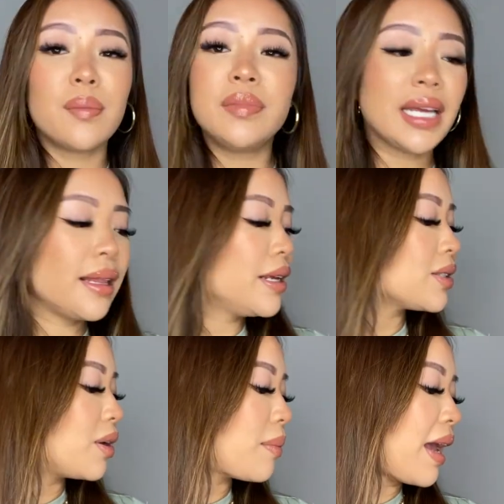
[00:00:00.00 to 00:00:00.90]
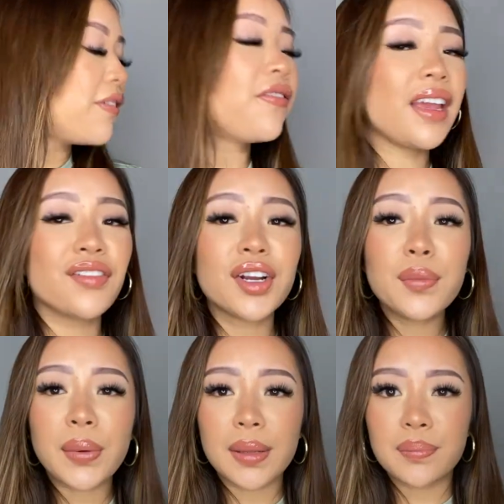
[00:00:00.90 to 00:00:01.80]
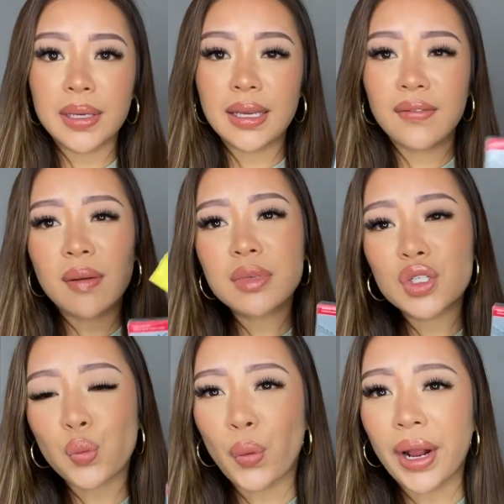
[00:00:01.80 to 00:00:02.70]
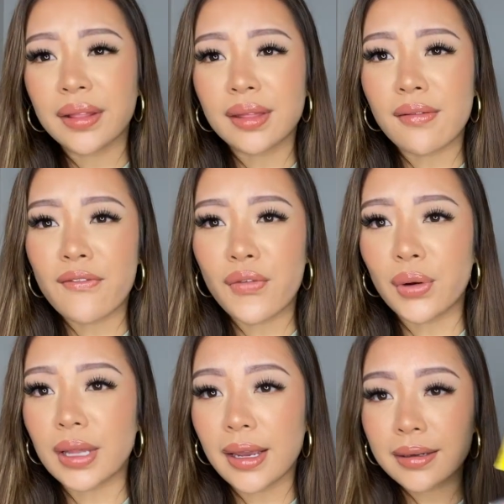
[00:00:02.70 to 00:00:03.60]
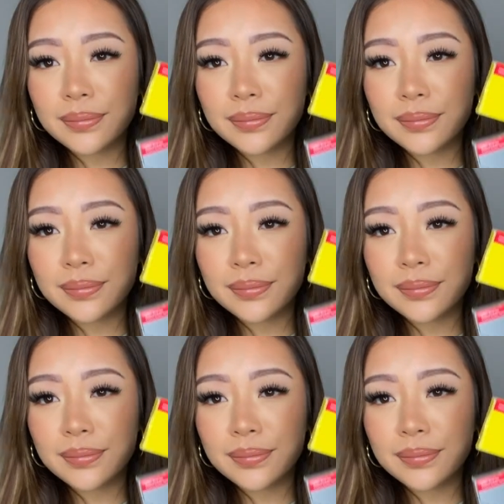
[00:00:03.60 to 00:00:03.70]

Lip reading: Dailies are my favorite, but if I'm just wearing them for like